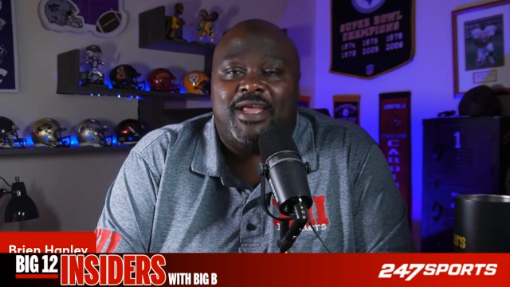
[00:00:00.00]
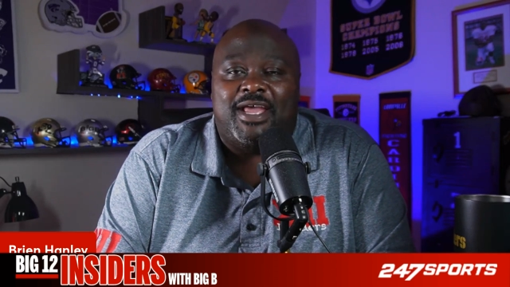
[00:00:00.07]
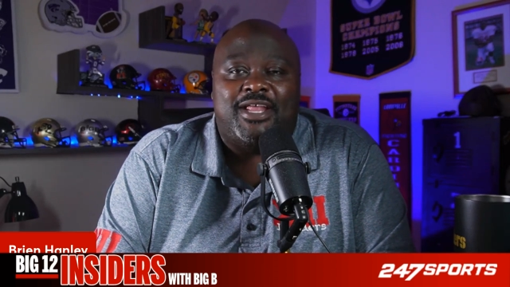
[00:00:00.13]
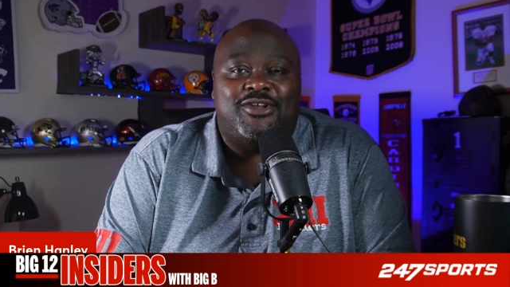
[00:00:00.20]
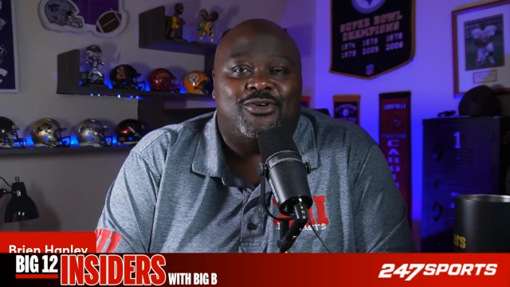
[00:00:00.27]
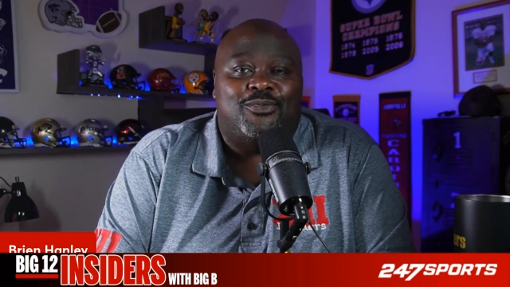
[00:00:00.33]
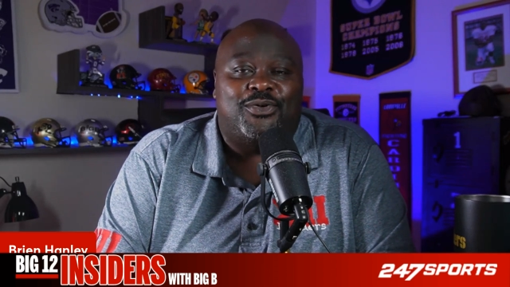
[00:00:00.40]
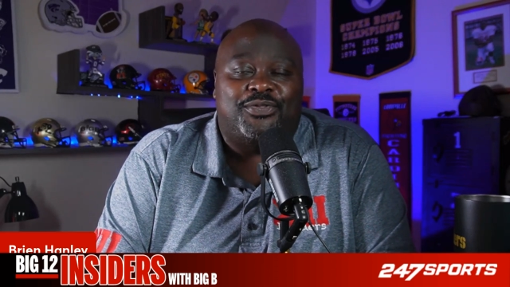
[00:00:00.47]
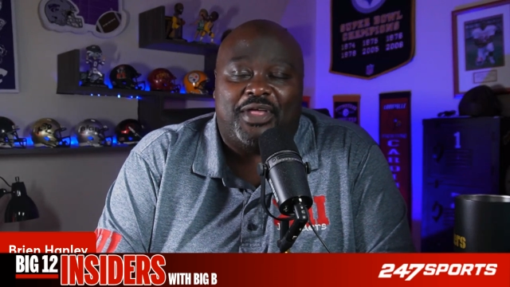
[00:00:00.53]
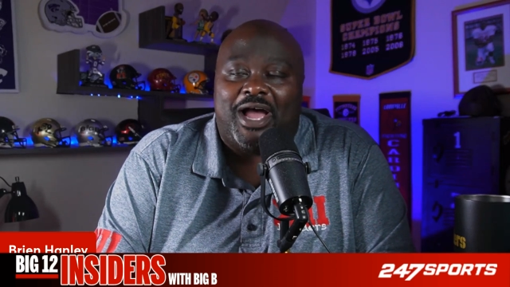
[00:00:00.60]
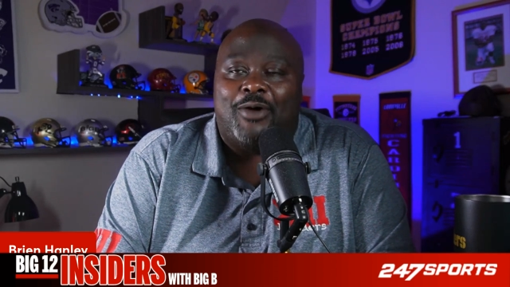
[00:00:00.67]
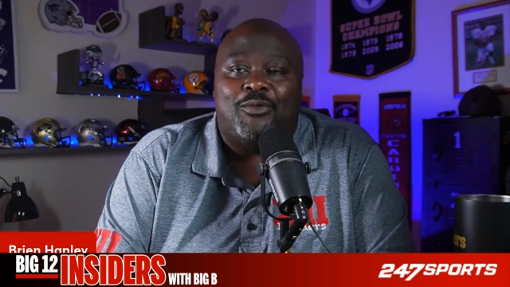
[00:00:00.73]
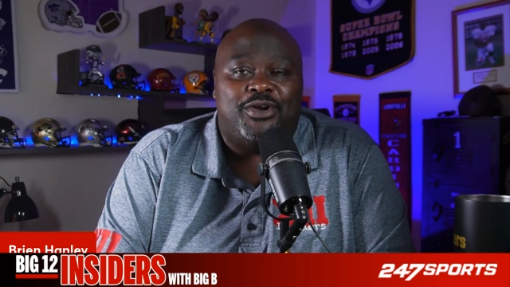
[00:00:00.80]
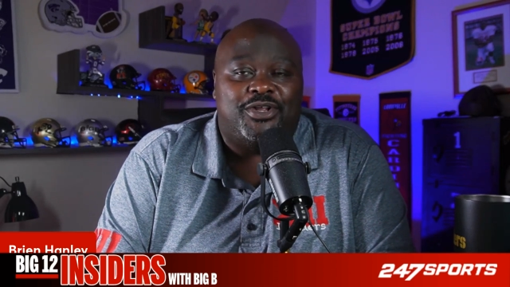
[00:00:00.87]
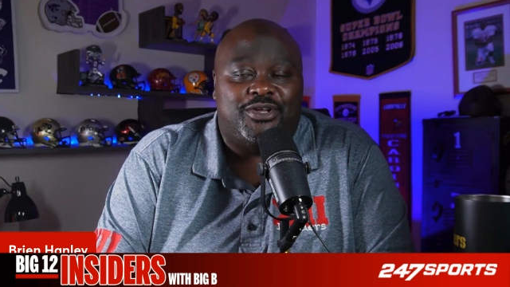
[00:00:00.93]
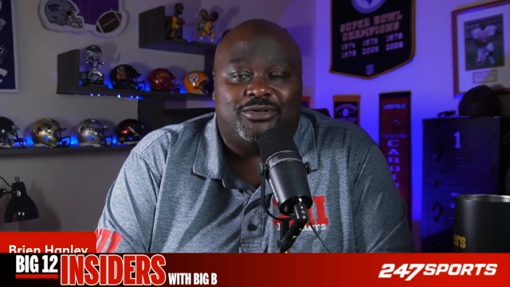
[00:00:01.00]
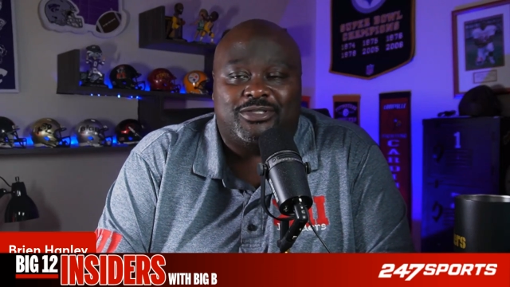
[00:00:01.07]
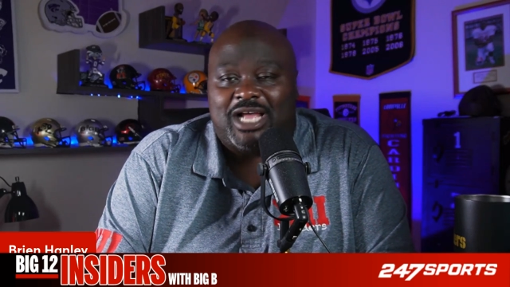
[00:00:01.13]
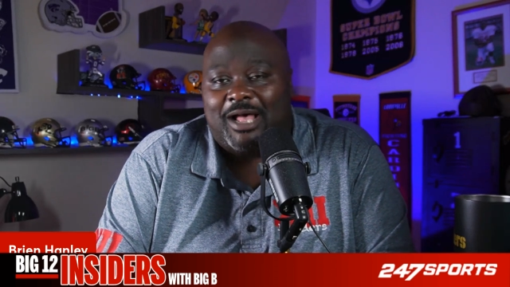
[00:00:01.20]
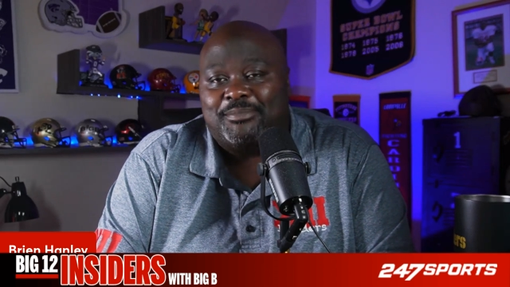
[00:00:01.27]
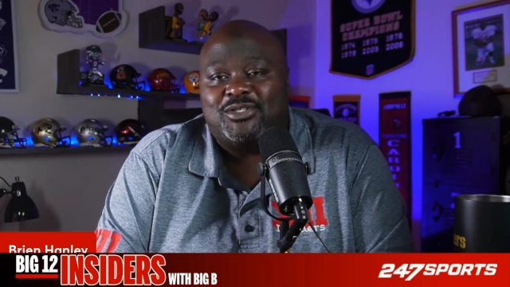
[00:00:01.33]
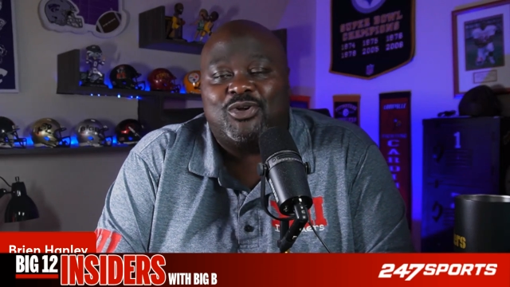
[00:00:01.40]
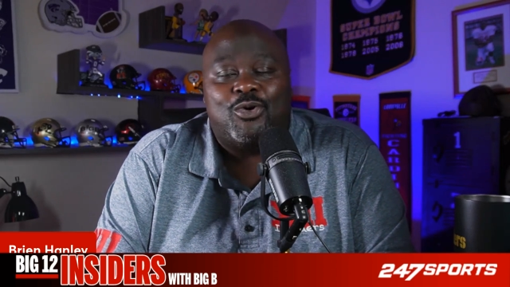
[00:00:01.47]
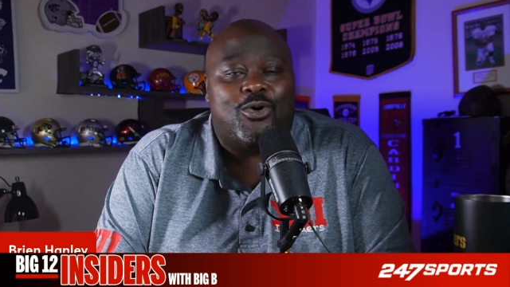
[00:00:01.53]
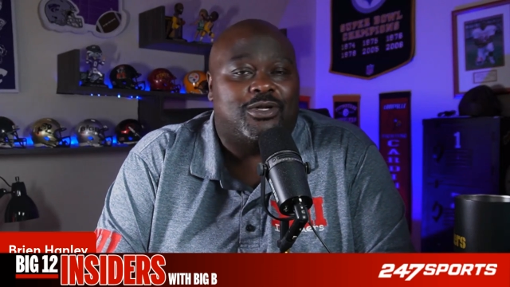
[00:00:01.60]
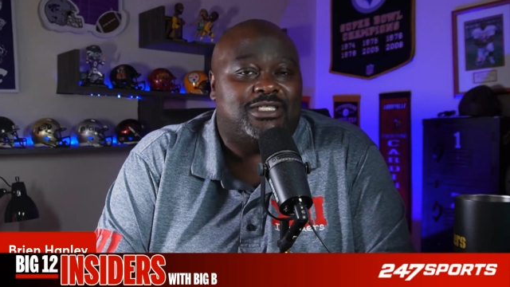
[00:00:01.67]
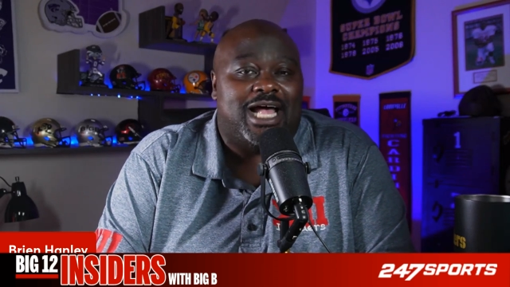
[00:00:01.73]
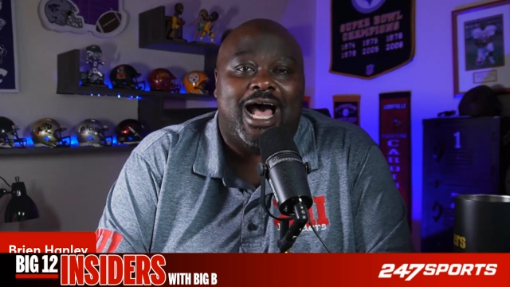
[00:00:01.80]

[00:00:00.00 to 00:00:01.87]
man, you're without one of your top scorers.